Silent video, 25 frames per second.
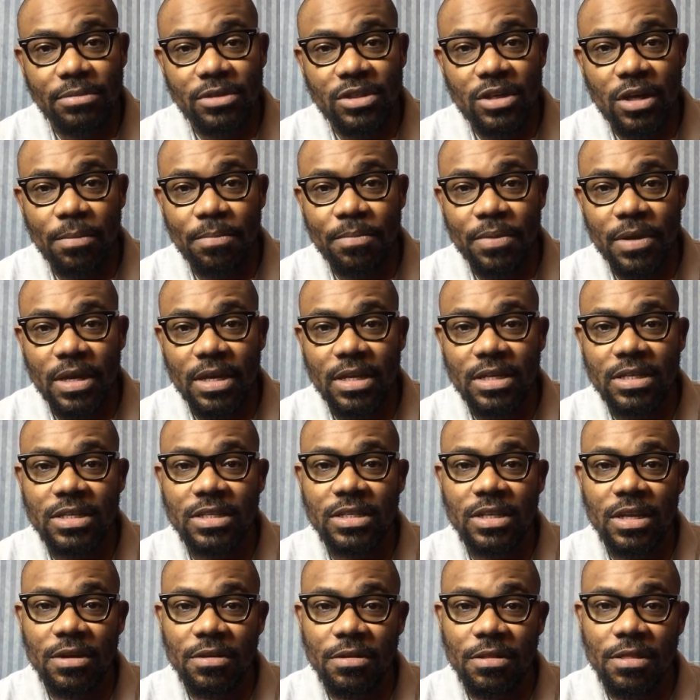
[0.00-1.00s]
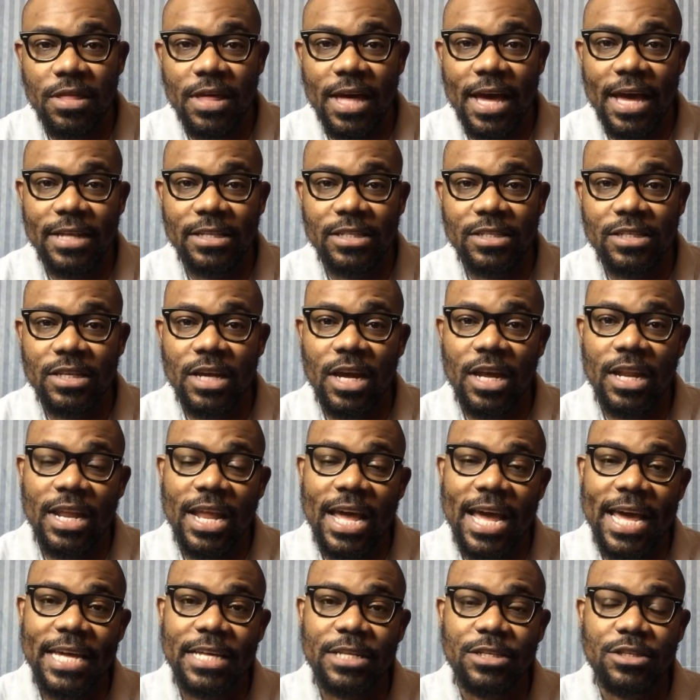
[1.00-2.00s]
topics that I
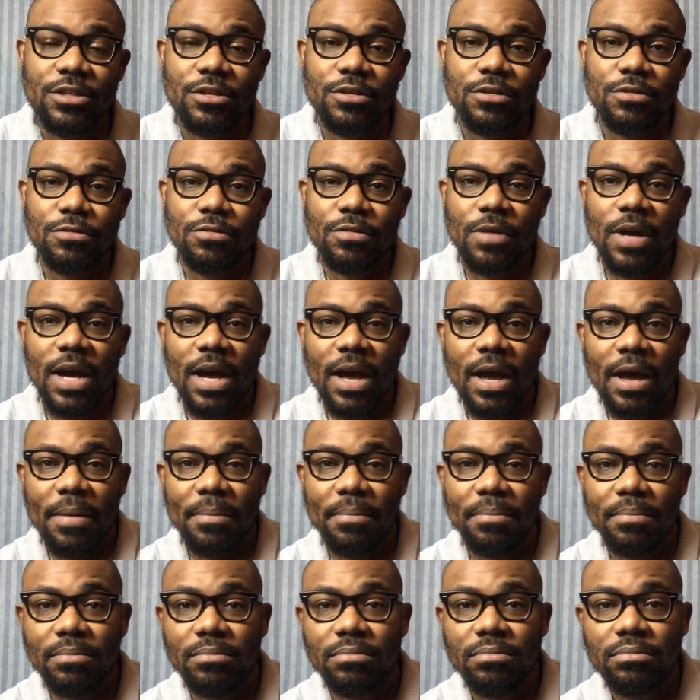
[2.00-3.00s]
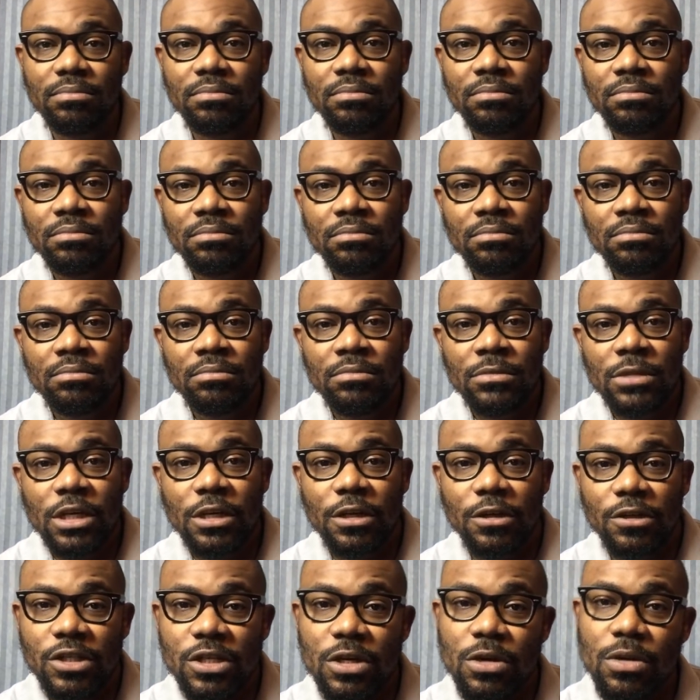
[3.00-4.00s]
like to
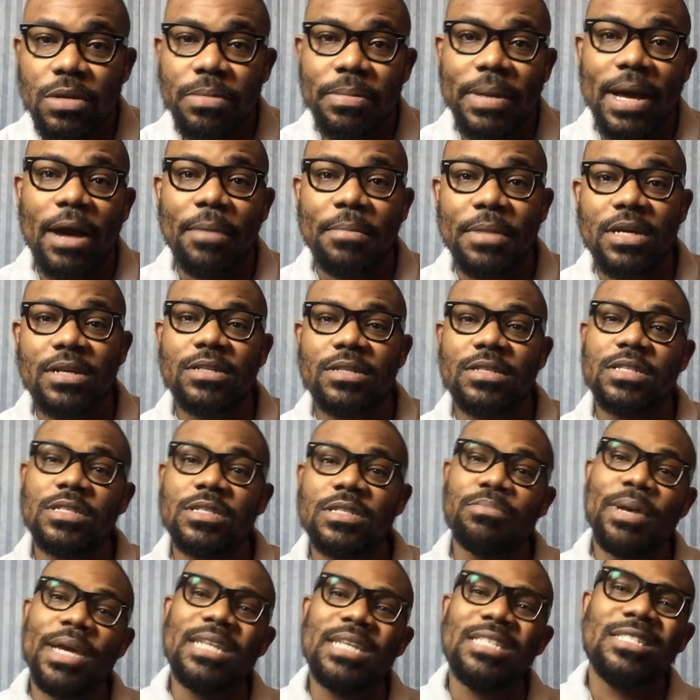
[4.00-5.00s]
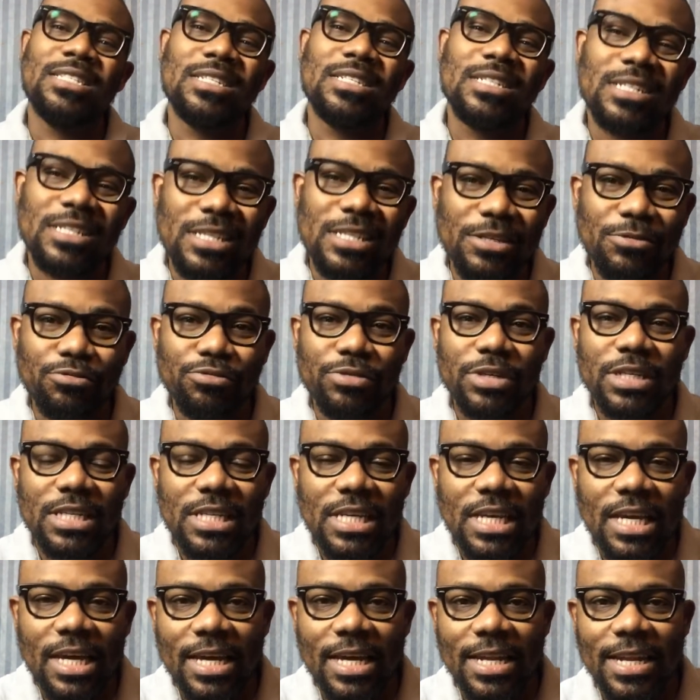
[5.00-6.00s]
talk about because it's basically
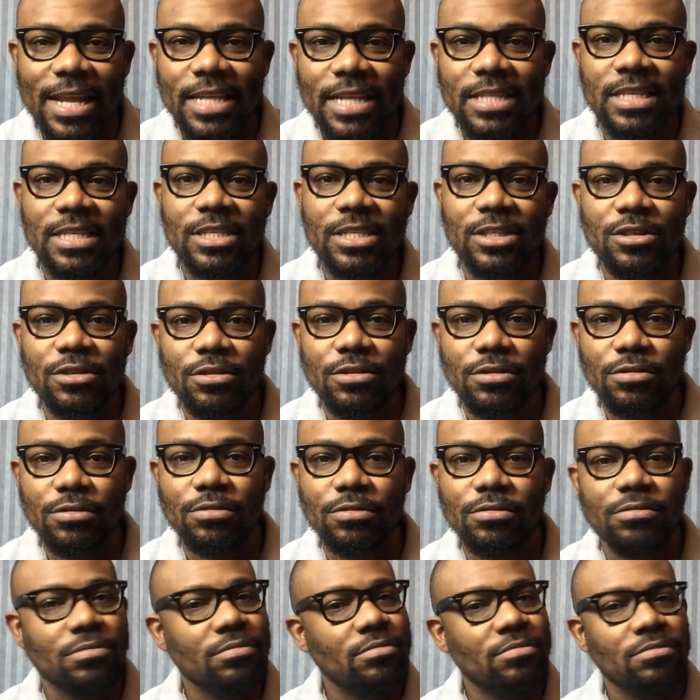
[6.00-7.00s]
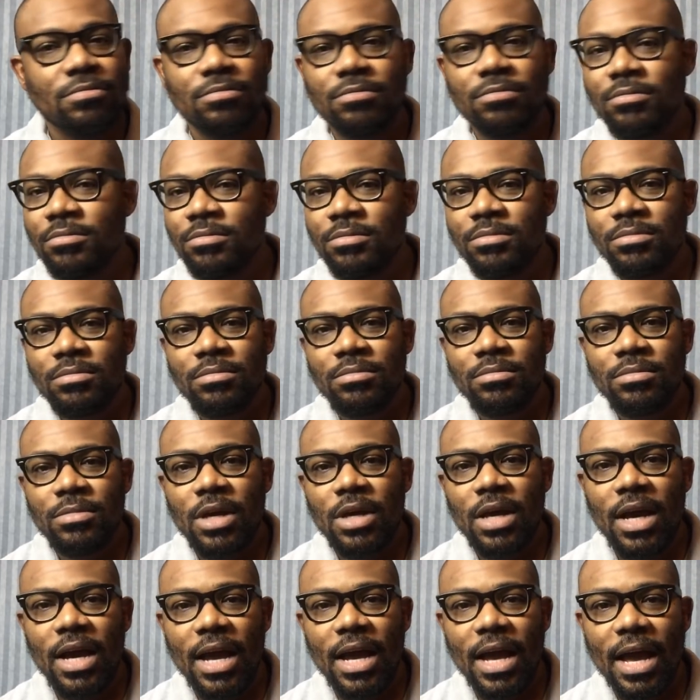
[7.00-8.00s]
really connected to
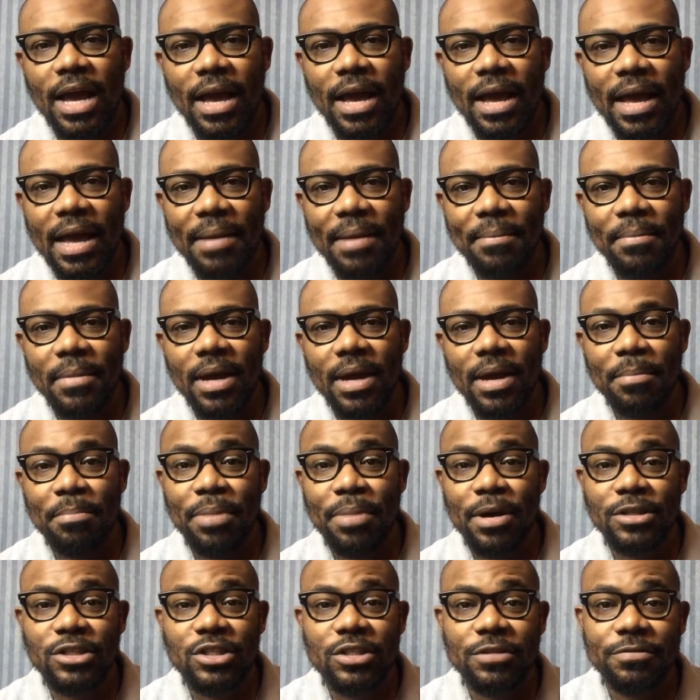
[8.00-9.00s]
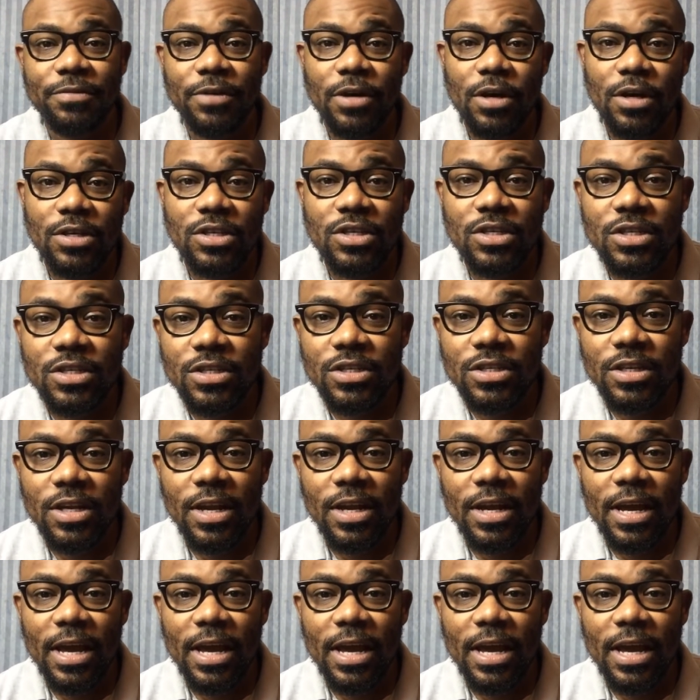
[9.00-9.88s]
a bunch of us